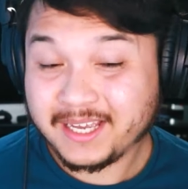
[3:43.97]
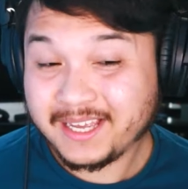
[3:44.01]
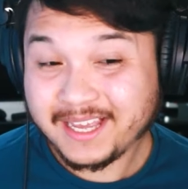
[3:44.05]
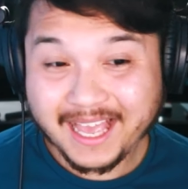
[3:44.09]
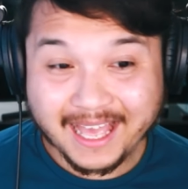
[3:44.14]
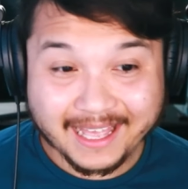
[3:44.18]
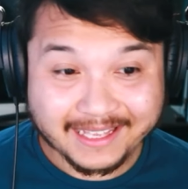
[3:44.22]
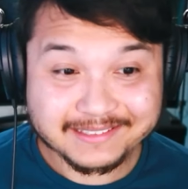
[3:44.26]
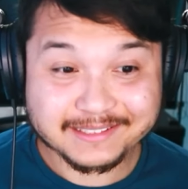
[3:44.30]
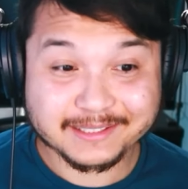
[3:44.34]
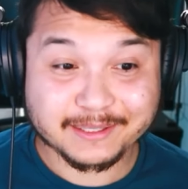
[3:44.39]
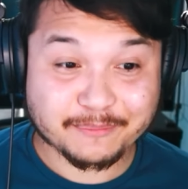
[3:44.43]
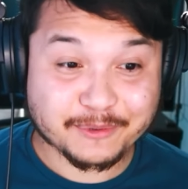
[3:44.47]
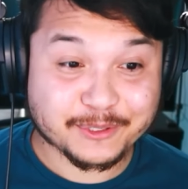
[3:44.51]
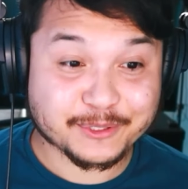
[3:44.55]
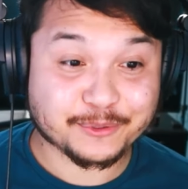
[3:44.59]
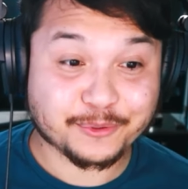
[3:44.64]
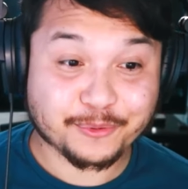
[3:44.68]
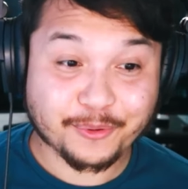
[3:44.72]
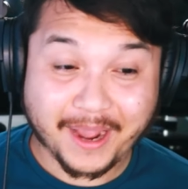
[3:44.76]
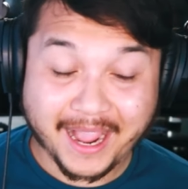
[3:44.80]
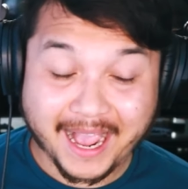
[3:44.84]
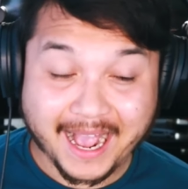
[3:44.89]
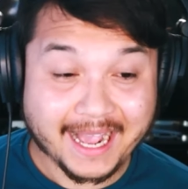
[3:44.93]
As someone
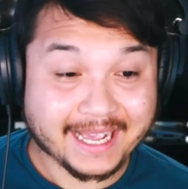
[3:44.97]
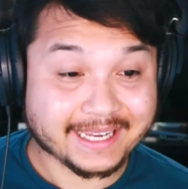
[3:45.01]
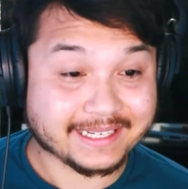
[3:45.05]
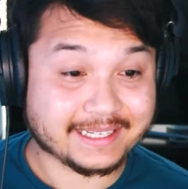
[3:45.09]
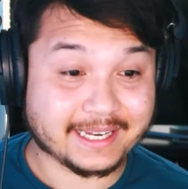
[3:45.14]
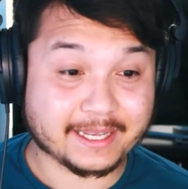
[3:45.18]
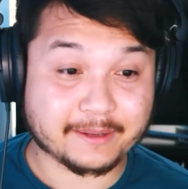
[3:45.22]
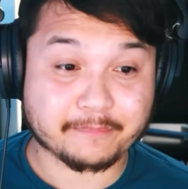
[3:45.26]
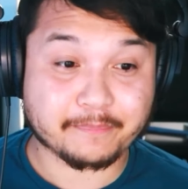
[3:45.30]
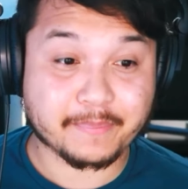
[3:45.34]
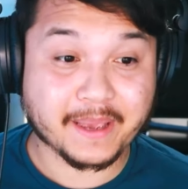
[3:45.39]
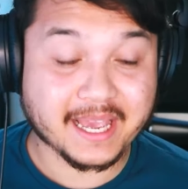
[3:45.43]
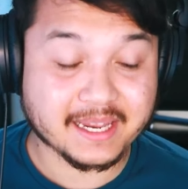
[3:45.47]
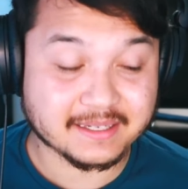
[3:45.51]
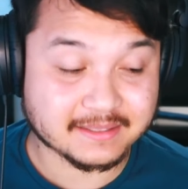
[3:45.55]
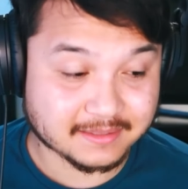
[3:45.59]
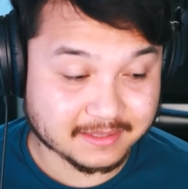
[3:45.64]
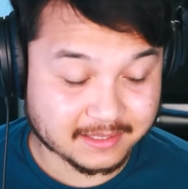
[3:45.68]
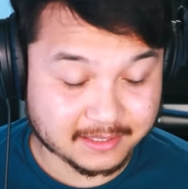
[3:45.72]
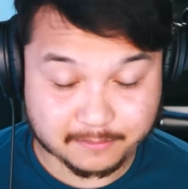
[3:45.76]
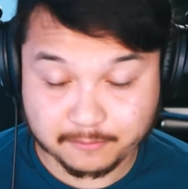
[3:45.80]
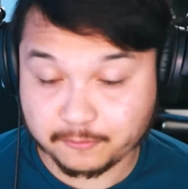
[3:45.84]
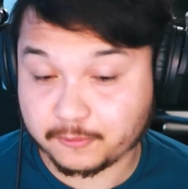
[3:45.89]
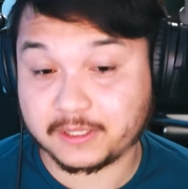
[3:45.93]
who had like bad
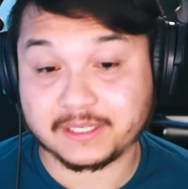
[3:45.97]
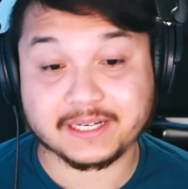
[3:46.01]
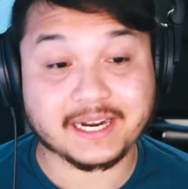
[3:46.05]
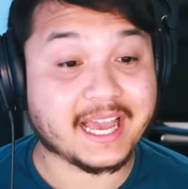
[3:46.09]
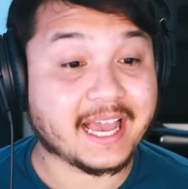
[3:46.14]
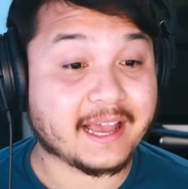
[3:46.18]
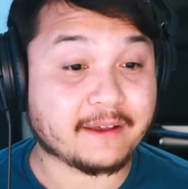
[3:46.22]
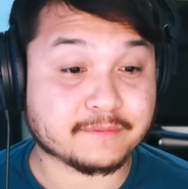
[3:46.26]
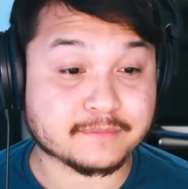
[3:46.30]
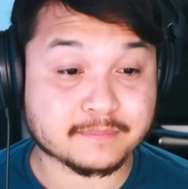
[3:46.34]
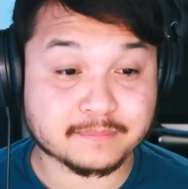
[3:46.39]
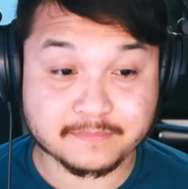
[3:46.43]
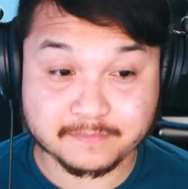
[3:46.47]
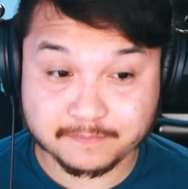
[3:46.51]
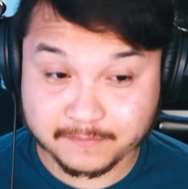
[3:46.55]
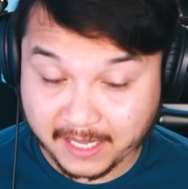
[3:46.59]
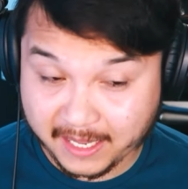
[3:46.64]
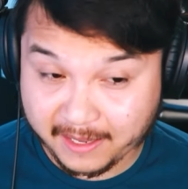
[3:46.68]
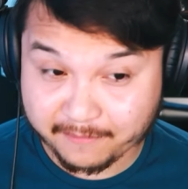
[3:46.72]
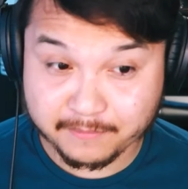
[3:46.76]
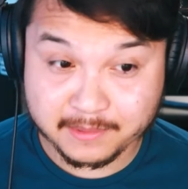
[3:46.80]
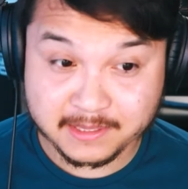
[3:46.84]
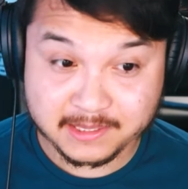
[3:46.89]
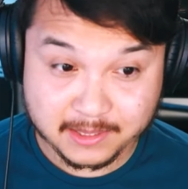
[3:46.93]
sleep, one I have I
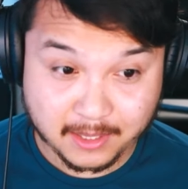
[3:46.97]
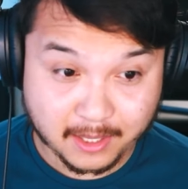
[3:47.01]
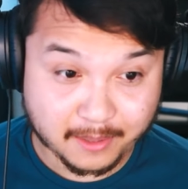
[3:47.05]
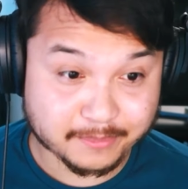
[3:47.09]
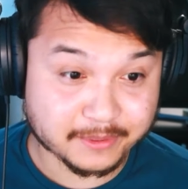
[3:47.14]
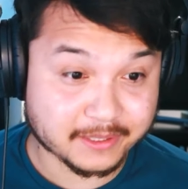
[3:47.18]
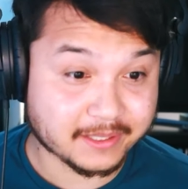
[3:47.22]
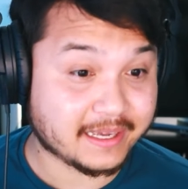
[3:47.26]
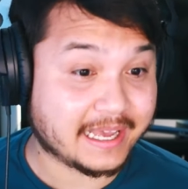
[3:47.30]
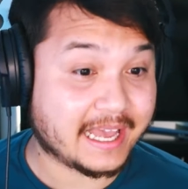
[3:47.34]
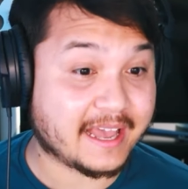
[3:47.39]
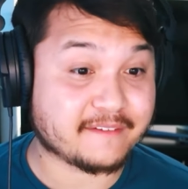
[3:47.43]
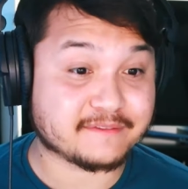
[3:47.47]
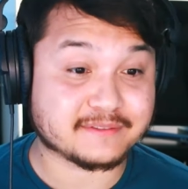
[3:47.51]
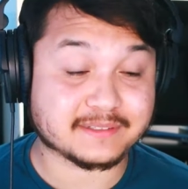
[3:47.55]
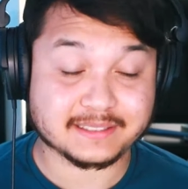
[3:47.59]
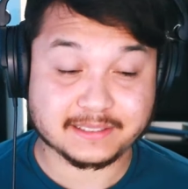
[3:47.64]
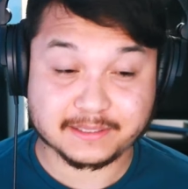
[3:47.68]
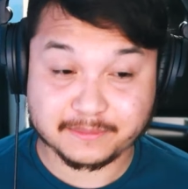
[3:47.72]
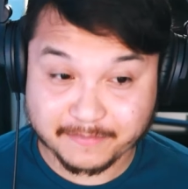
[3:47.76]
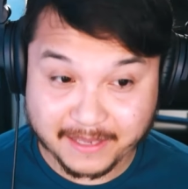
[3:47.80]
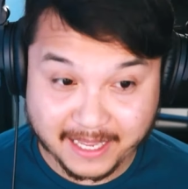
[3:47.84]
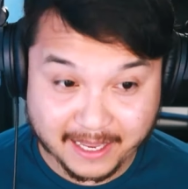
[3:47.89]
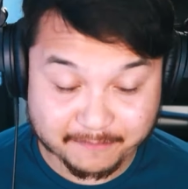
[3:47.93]
have insomnia, I have
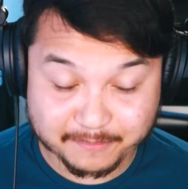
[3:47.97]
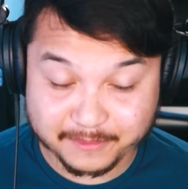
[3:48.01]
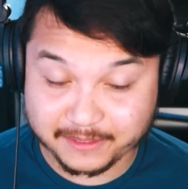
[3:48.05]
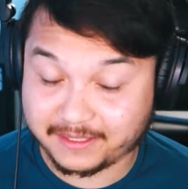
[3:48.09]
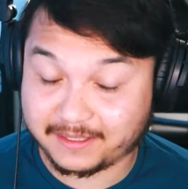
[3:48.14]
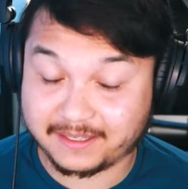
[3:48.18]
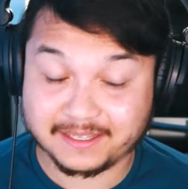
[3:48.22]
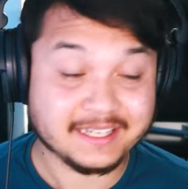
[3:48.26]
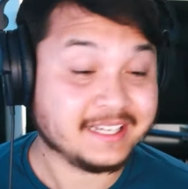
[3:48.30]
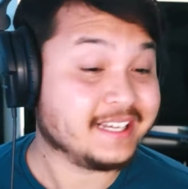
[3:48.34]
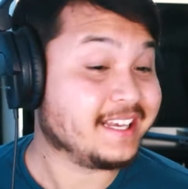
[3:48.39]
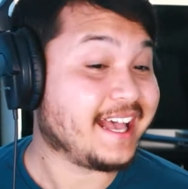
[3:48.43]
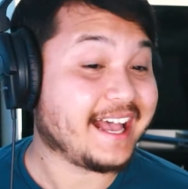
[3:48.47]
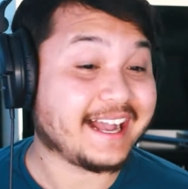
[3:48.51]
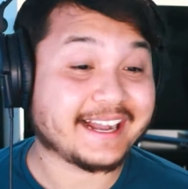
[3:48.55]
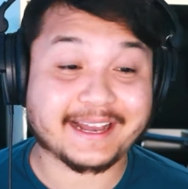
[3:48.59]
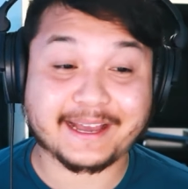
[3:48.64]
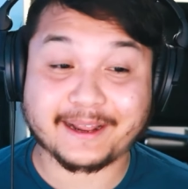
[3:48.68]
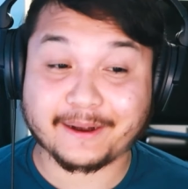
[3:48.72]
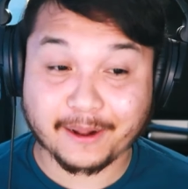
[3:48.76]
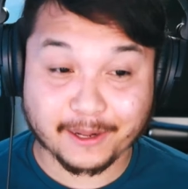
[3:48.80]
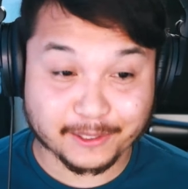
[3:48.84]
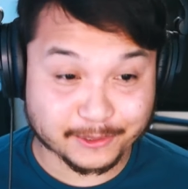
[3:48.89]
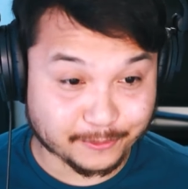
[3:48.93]
sleep apnea, I
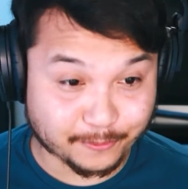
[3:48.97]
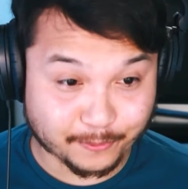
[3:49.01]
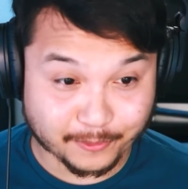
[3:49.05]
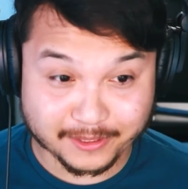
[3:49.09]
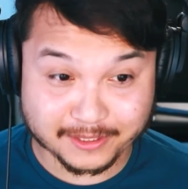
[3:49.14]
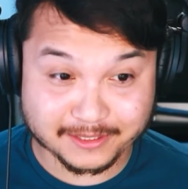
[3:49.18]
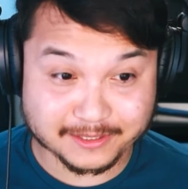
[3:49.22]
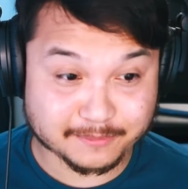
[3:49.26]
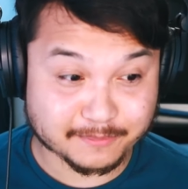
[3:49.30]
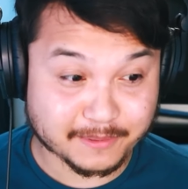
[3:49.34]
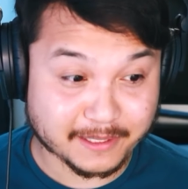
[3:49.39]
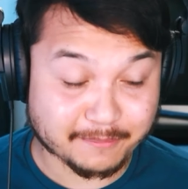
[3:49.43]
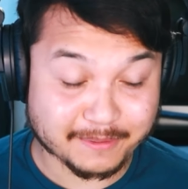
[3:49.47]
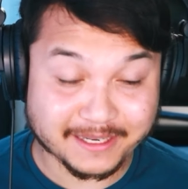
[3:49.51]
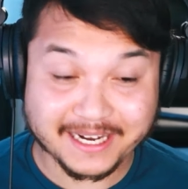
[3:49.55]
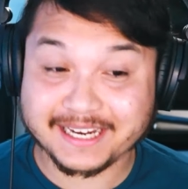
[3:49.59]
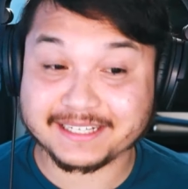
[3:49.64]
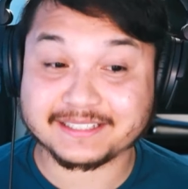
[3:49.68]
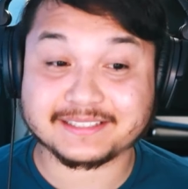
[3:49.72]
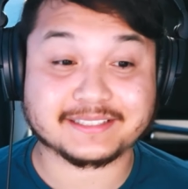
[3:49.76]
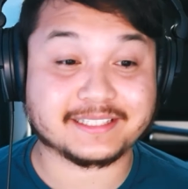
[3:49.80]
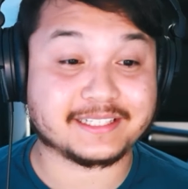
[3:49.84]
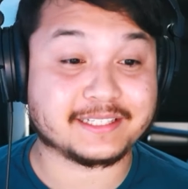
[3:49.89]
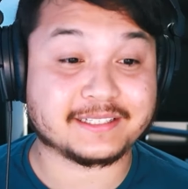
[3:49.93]
got all the works, baby. That
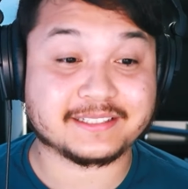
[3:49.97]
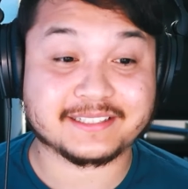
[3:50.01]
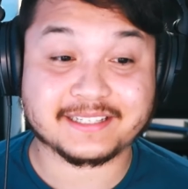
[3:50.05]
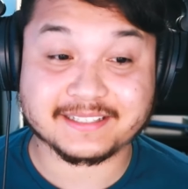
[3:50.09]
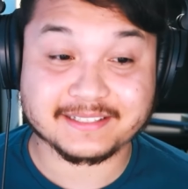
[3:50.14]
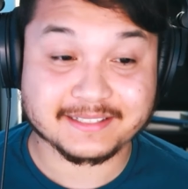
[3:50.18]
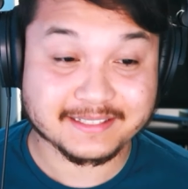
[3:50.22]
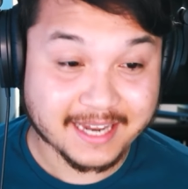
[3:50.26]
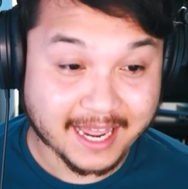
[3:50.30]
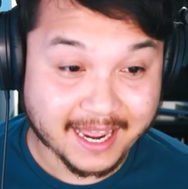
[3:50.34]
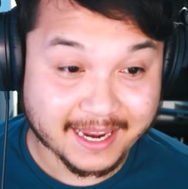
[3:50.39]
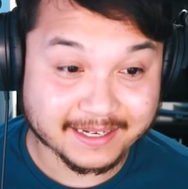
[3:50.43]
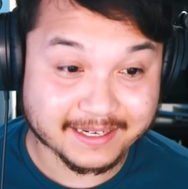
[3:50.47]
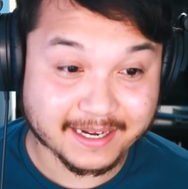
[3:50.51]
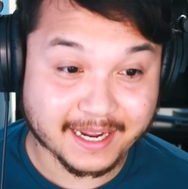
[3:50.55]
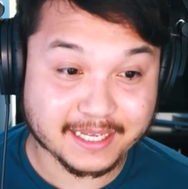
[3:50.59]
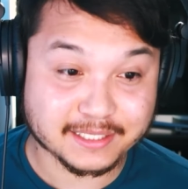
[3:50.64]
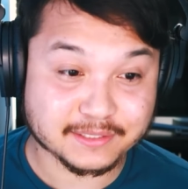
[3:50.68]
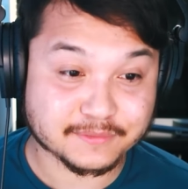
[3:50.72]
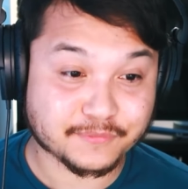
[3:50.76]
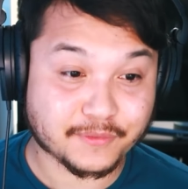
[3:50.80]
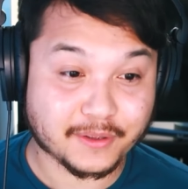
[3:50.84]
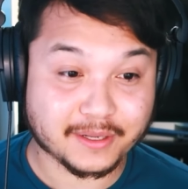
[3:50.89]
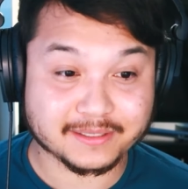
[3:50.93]
shit is not
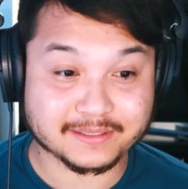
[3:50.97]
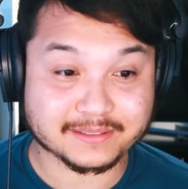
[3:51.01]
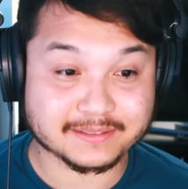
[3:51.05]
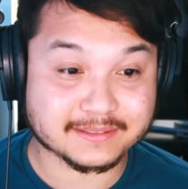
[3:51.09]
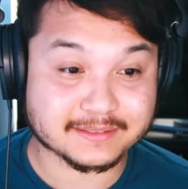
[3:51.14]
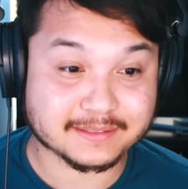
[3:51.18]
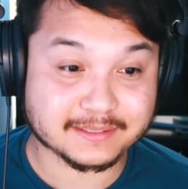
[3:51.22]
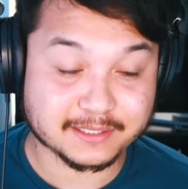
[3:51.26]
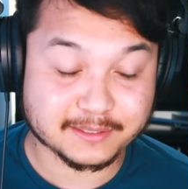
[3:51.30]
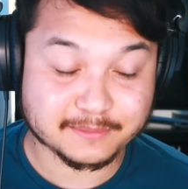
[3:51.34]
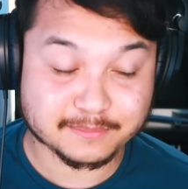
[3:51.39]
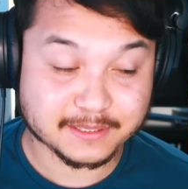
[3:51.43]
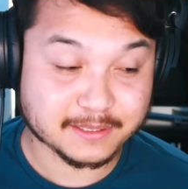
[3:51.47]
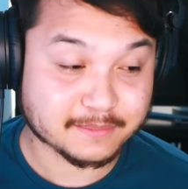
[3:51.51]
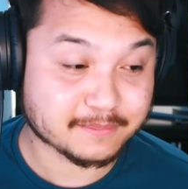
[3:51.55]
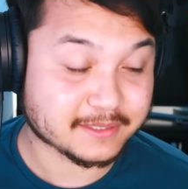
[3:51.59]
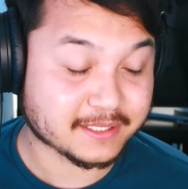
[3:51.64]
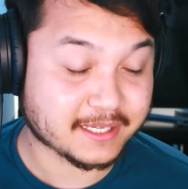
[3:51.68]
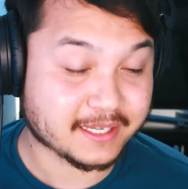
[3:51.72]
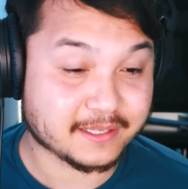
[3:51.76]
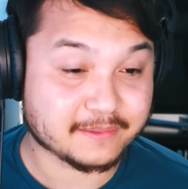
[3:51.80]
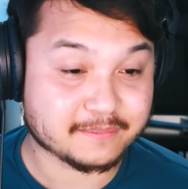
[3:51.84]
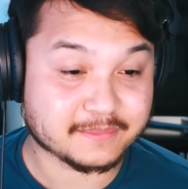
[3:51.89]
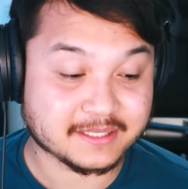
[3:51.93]
nice falling asleep
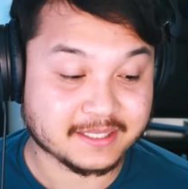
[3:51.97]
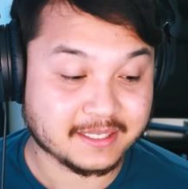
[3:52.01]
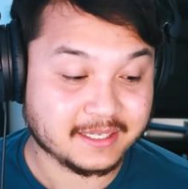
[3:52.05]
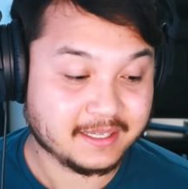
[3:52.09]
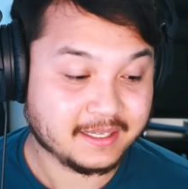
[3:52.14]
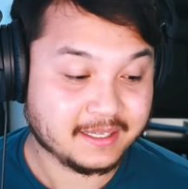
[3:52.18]
sometimes.